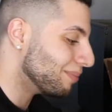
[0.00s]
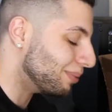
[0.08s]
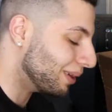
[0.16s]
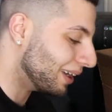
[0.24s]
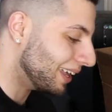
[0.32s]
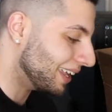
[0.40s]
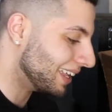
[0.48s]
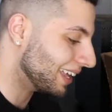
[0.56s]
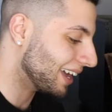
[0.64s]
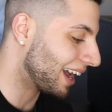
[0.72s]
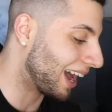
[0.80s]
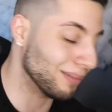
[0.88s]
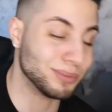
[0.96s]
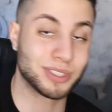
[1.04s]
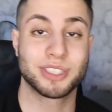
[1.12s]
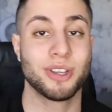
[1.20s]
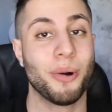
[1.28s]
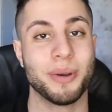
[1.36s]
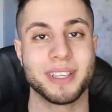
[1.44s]
But I'm
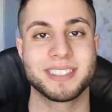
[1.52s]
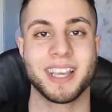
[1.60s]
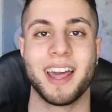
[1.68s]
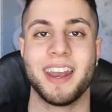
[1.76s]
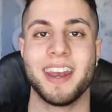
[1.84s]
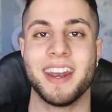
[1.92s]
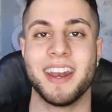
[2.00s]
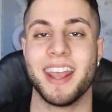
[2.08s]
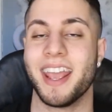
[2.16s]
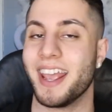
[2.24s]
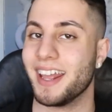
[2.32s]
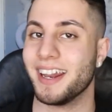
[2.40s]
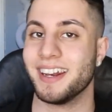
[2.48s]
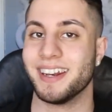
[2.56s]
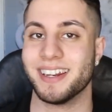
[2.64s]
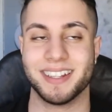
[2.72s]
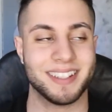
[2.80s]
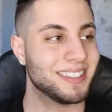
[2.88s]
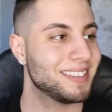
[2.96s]
so excited, and
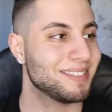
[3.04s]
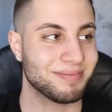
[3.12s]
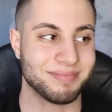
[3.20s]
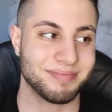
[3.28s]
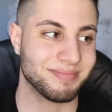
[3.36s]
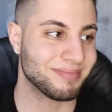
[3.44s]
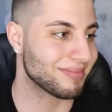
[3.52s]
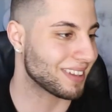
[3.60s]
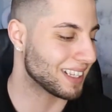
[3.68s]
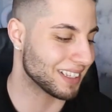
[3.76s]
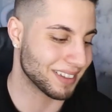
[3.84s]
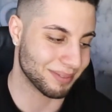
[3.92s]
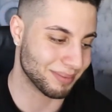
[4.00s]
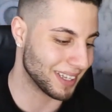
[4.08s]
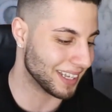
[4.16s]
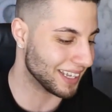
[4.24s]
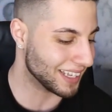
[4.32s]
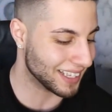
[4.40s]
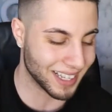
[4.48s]

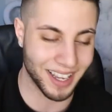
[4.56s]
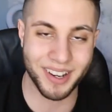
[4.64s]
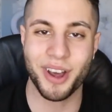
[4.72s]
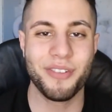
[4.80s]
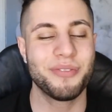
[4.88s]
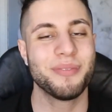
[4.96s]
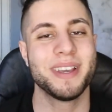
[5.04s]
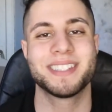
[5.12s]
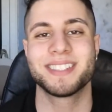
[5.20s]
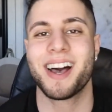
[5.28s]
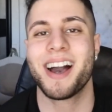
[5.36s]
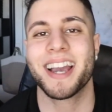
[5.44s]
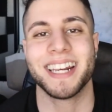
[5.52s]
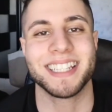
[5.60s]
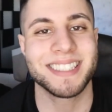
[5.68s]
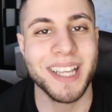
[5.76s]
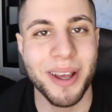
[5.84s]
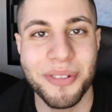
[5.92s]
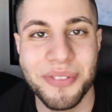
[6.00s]
man, enough of me talking, it's
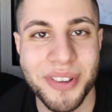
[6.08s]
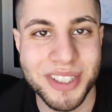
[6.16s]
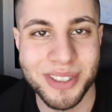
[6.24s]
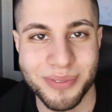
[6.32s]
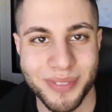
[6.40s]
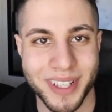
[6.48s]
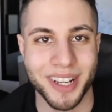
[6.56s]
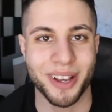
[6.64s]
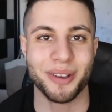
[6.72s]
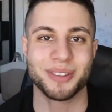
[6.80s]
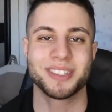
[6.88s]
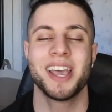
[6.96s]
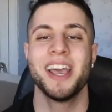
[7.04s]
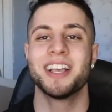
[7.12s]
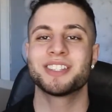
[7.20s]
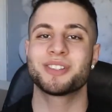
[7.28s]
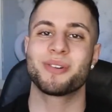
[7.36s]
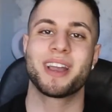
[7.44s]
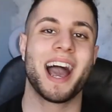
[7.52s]
time to film some videos.
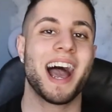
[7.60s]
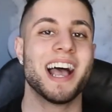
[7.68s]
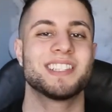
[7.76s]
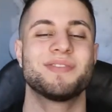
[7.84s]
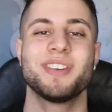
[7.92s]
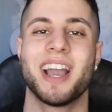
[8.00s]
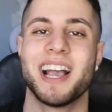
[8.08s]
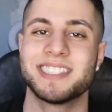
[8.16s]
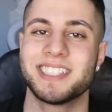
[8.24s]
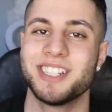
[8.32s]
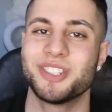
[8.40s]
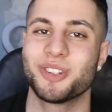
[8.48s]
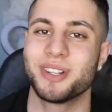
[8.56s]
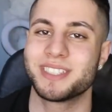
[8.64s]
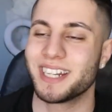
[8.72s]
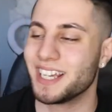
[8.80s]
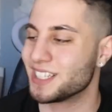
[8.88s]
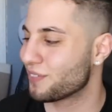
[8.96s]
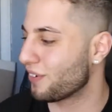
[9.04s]
So guys, if you guys did enjoy
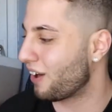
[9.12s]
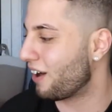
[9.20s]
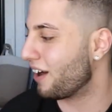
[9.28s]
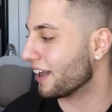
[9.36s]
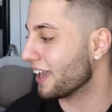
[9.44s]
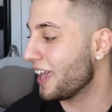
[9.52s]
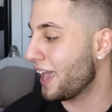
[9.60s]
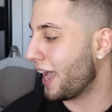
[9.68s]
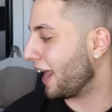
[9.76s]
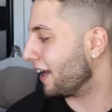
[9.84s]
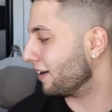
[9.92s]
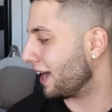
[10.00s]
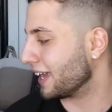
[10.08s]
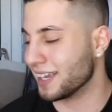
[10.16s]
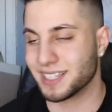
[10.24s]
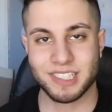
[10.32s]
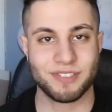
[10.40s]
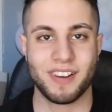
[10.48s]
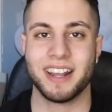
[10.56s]
today's vlog, and I
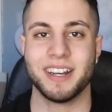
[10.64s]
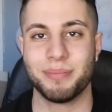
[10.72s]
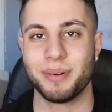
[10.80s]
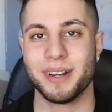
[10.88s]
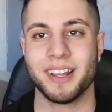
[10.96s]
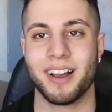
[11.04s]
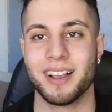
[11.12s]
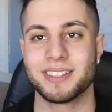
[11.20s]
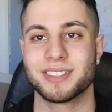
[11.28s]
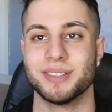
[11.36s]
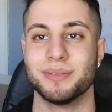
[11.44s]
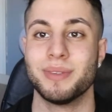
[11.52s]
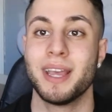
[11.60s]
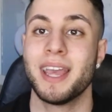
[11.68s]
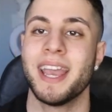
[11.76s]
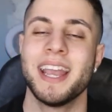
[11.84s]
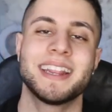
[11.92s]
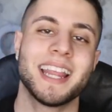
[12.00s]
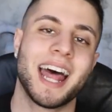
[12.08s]
guess find it pretty awesome,
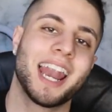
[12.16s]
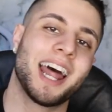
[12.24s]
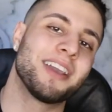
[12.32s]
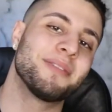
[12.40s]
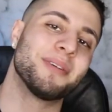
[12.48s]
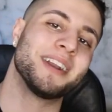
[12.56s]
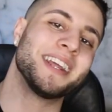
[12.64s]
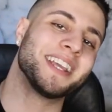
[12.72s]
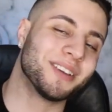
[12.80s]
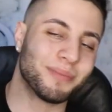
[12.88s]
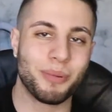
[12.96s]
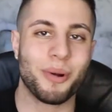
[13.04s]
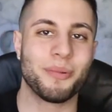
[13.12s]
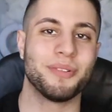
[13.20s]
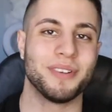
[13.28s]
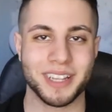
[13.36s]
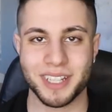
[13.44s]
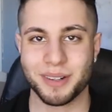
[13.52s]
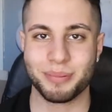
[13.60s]
hit that like button, your boy would
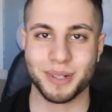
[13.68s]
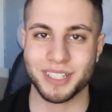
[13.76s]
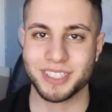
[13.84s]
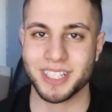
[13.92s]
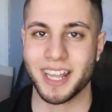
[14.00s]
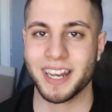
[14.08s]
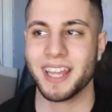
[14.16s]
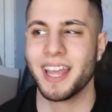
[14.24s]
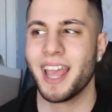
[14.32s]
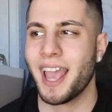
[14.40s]
really appreciate it.